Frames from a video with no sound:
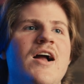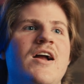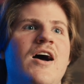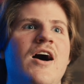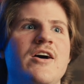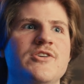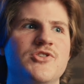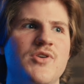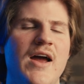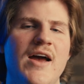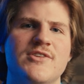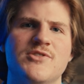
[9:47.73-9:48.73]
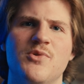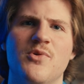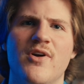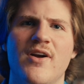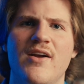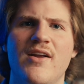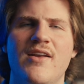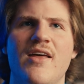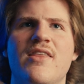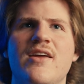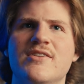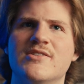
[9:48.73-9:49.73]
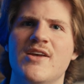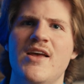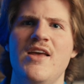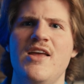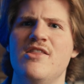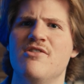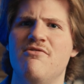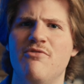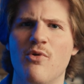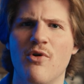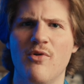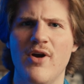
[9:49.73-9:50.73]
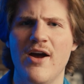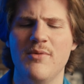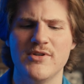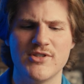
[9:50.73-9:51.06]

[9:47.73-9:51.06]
contrast or nothing's in the foreground.